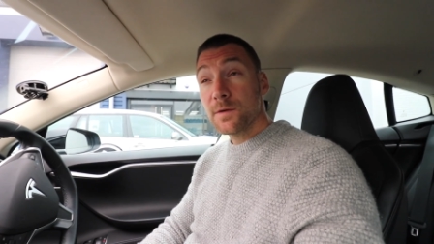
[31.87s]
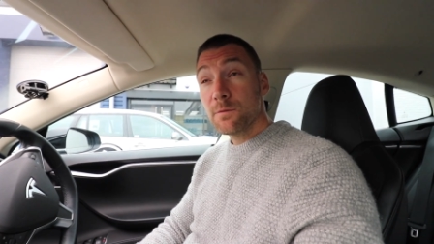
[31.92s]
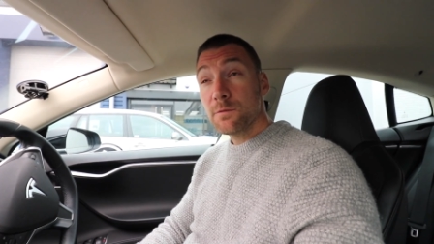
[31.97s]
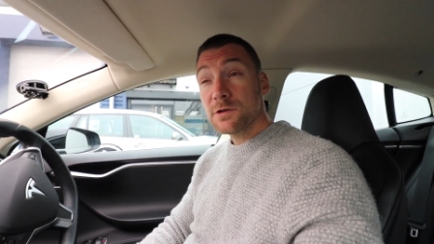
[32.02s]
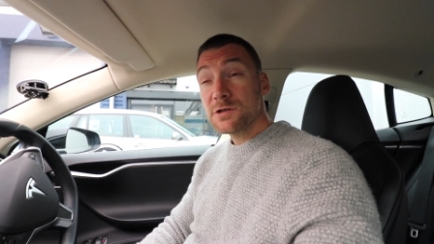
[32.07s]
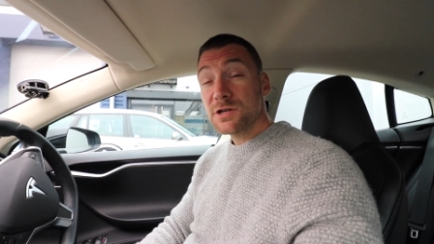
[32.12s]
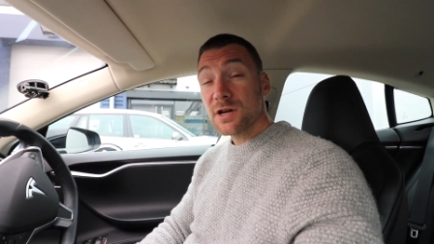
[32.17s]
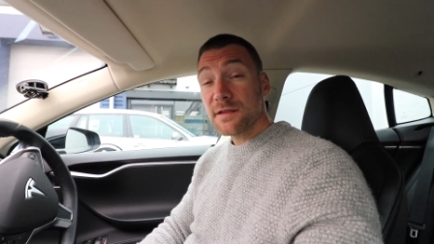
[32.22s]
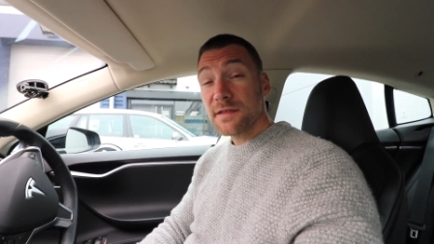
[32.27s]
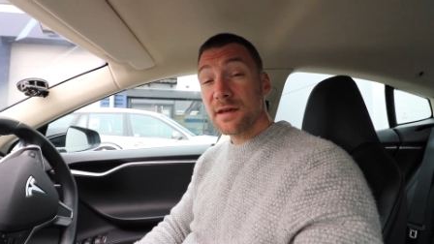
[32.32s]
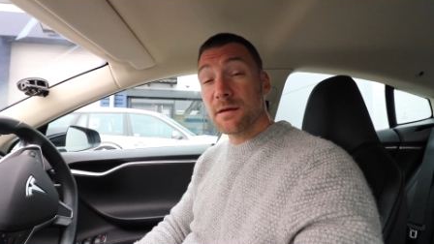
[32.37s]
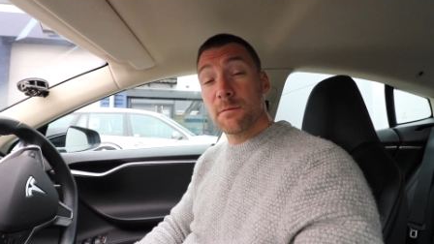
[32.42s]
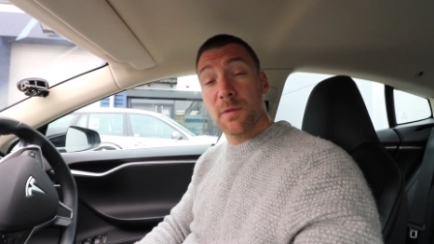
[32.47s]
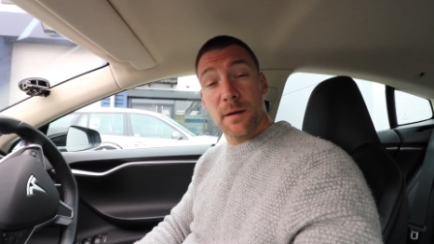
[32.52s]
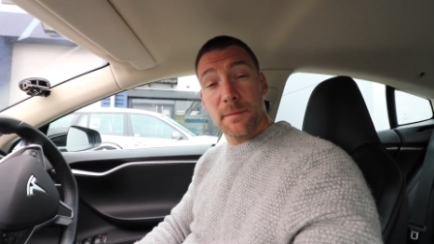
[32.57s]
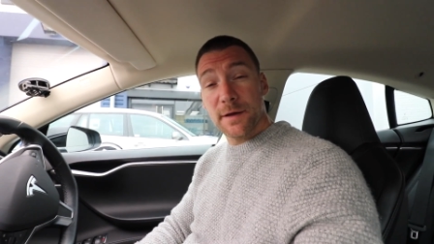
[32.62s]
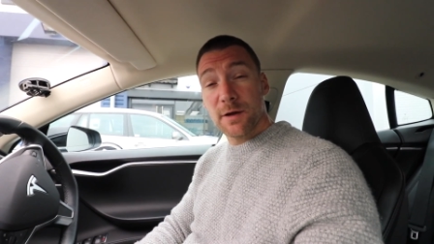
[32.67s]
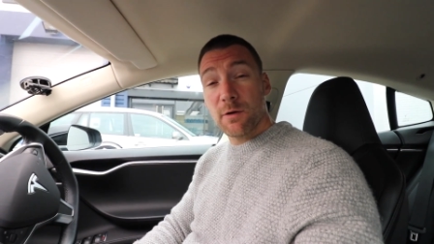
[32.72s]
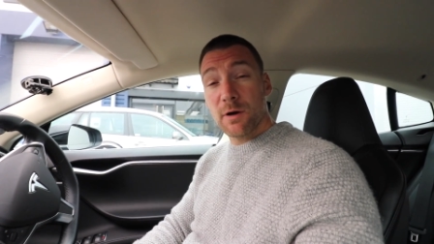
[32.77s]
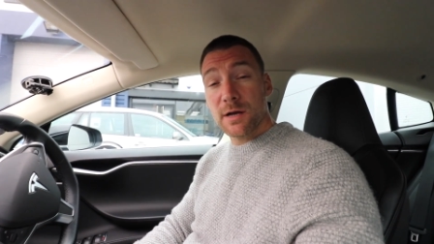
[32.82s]
which I think
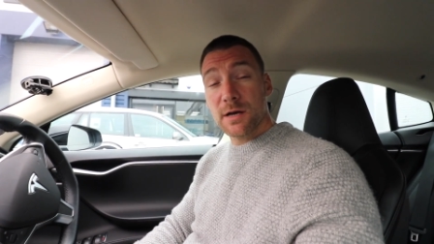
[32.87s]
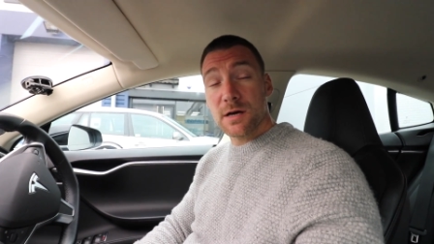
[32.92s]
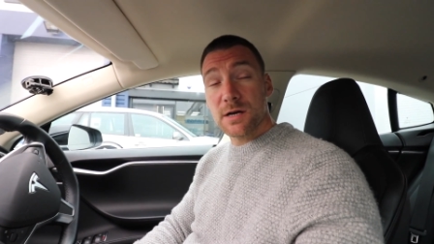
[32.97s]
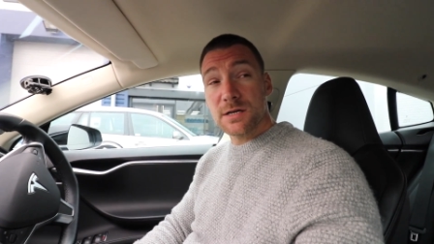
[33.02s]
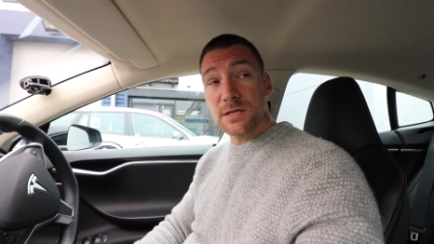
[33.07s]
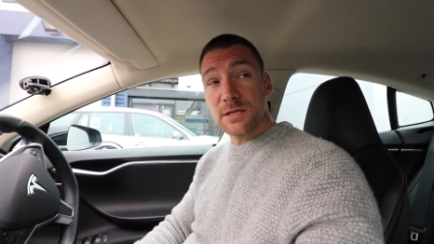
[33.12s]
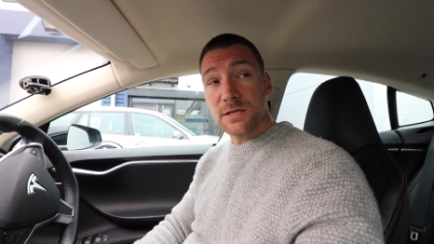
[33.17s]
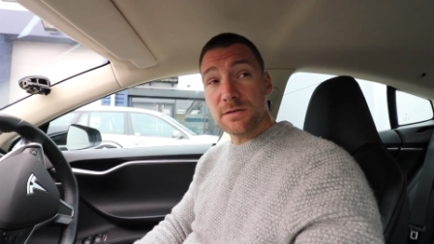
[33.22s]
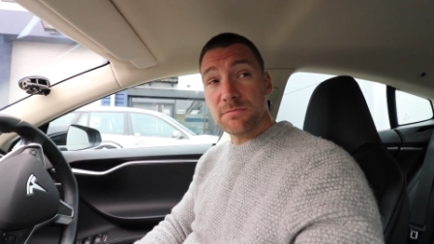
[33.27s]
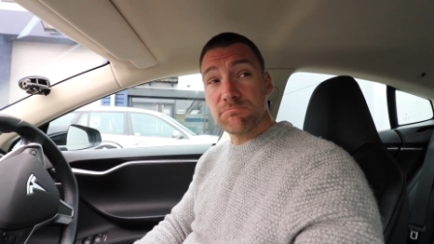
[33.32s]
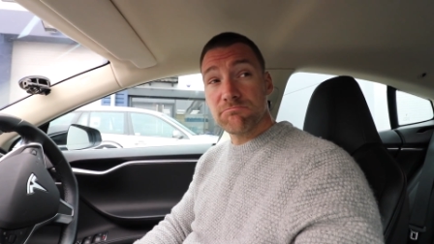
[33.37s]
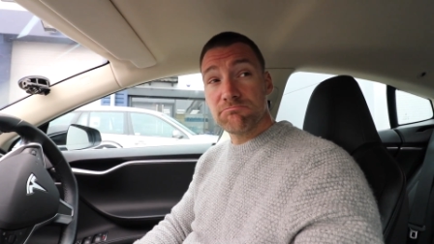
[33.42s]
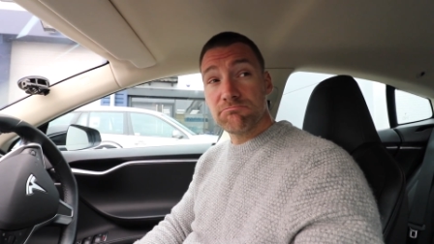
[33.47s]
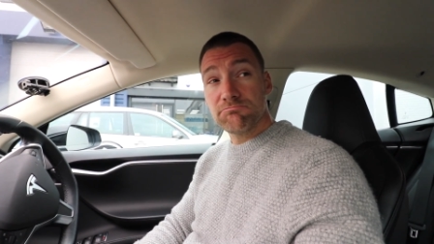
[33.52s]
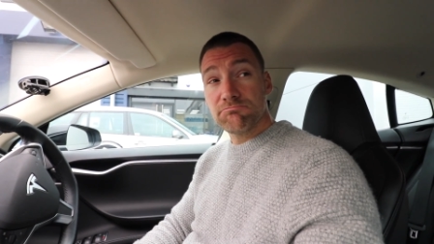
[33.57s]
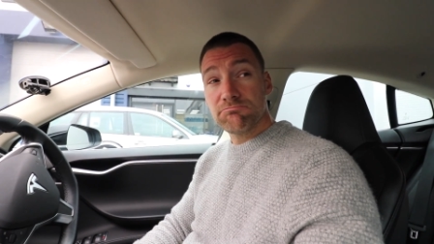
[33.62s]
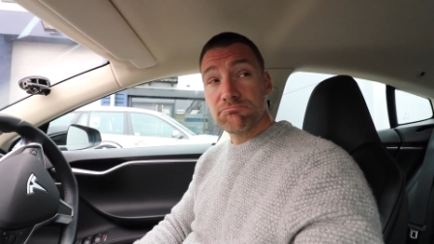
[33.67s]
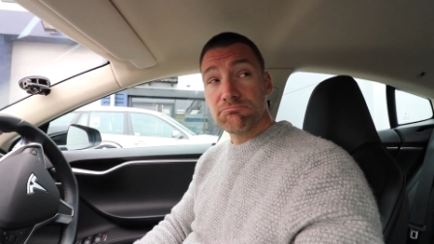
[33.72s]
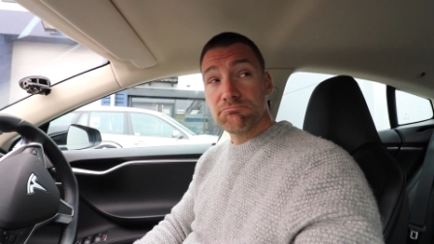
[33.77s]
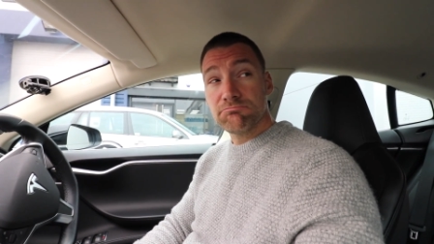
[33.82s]
might be quite nice.
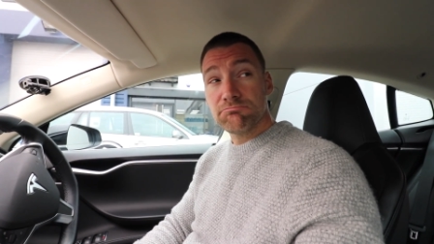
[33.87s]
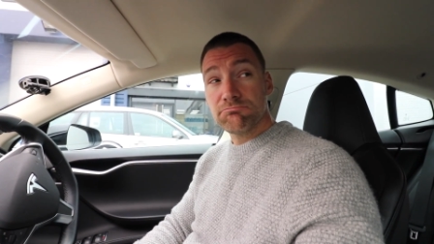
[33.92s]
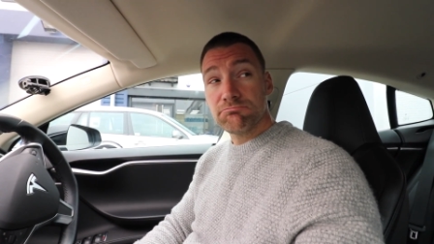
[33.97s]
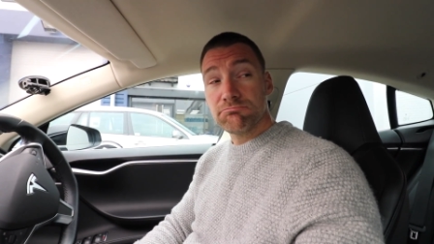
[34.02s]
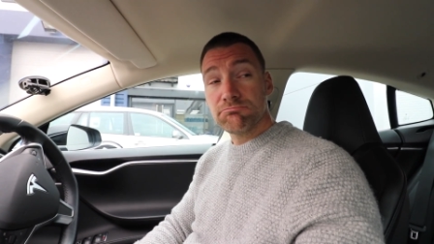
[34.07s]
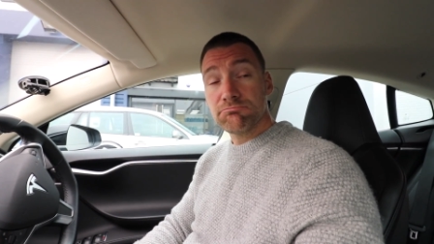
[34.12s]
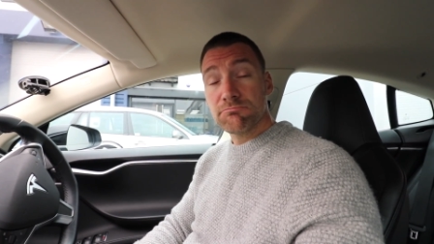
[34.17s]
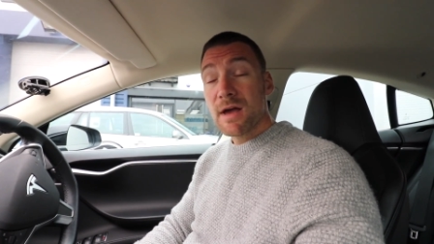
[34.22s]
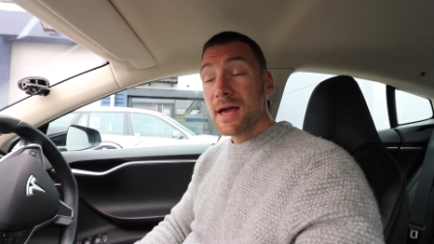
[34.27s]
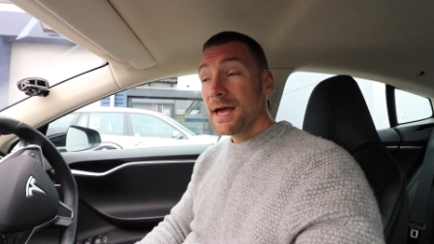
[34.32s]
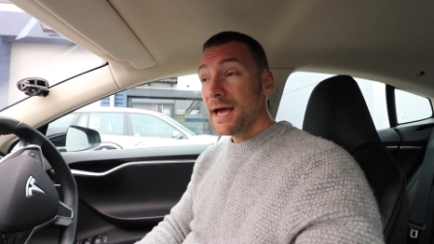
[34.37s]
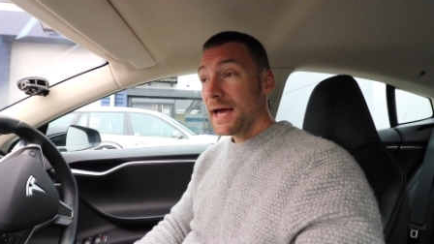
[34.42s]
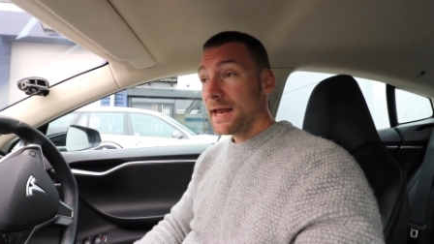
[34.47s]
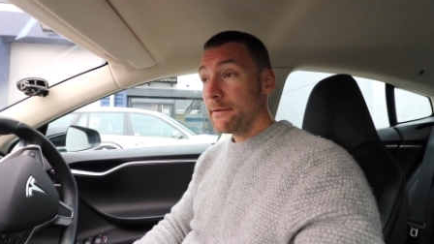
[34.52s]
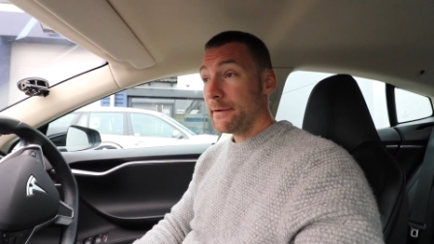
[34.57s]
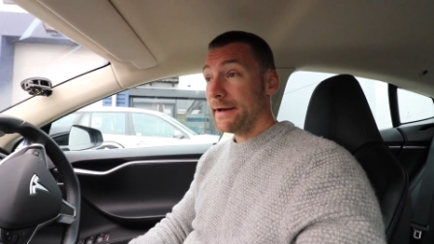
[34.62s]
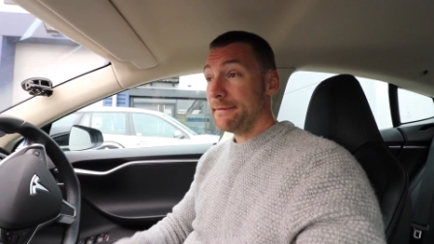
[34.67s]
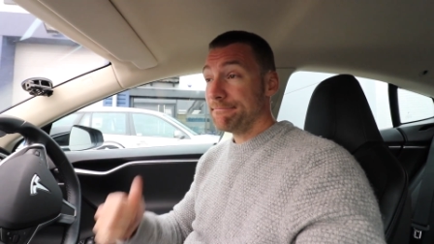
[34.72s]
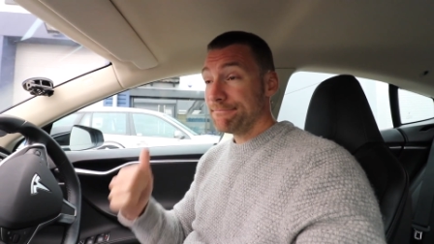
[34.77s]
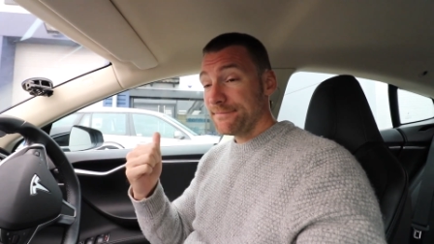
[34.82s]

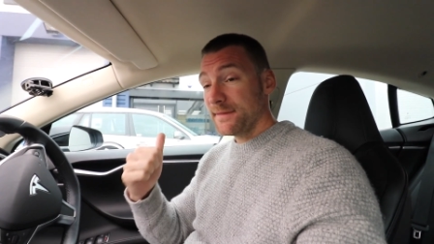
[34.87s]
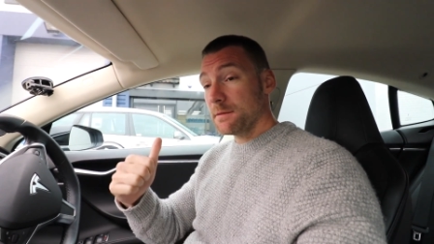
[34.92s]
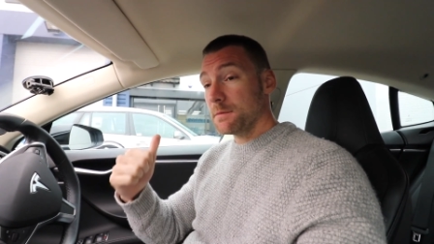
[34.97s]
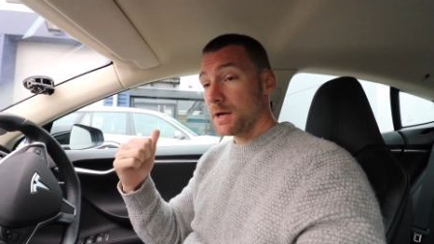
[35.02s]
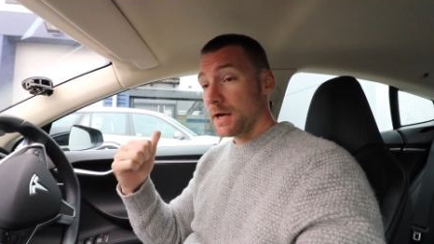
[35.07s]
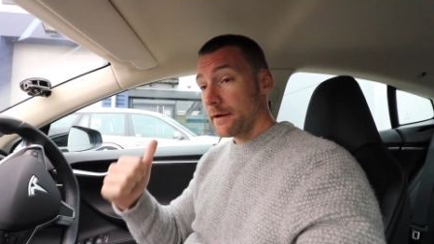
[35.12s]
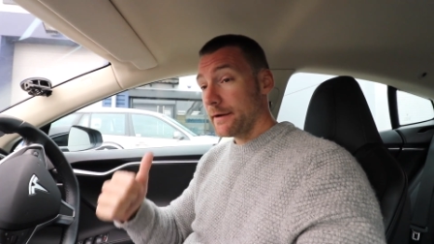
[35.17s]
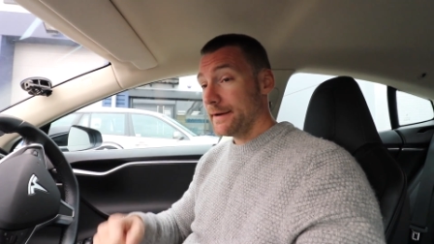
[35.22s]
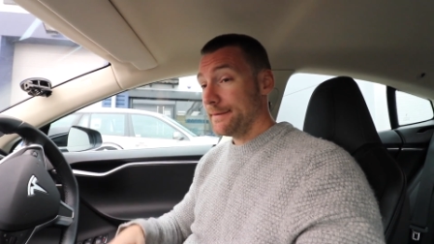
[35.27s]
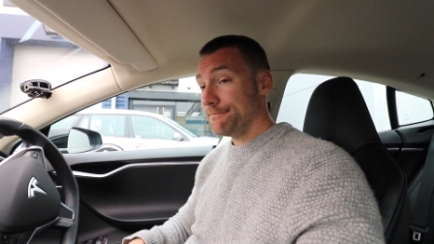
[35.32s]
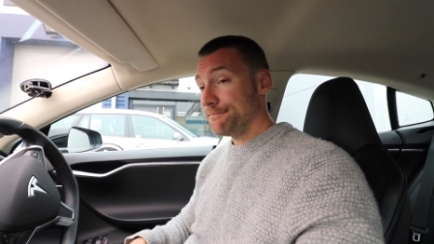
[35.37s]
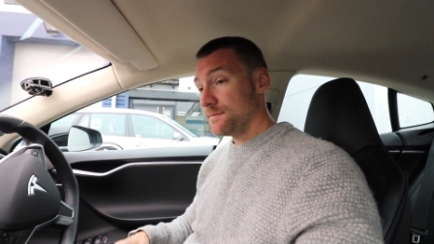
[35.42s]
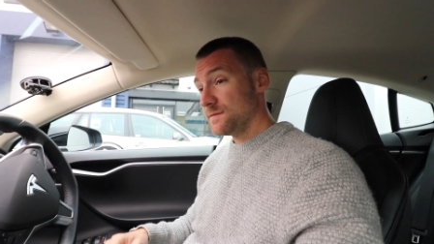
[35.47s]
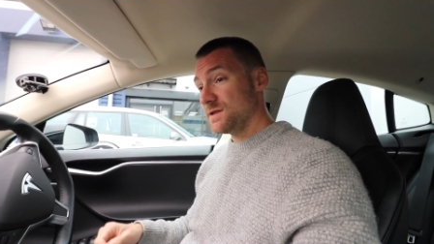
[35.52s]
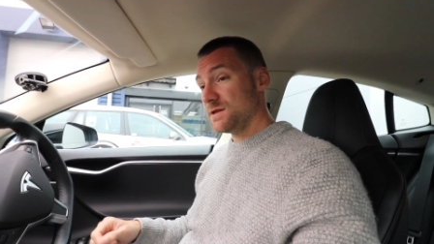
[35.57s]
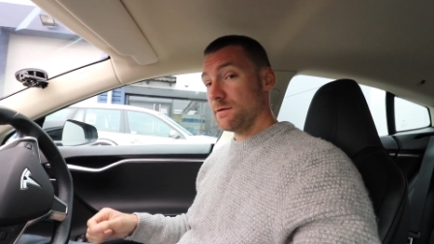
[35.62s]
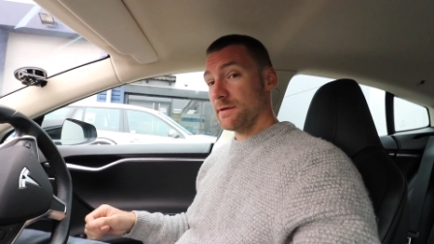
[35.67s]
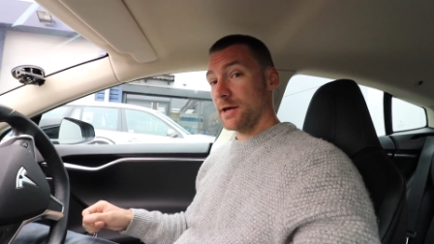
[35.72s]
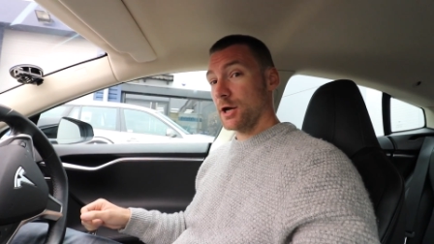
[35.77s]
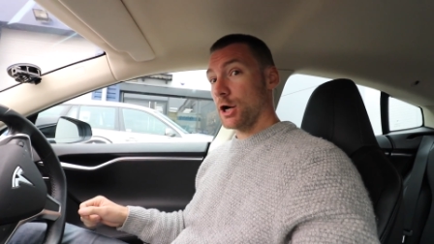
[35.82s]
Anyway, I'm gonna go in,
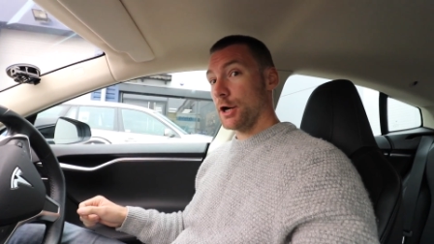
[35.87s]
see what they